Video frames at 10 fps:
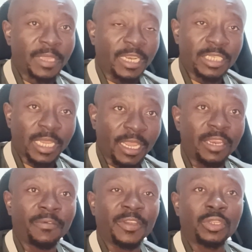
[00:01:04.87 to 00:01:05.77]
That is the
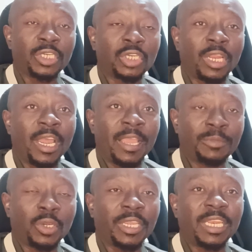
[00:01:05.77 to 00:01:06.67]
kind of federation I
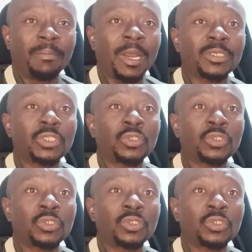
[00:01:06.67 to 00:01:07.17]
am talking about.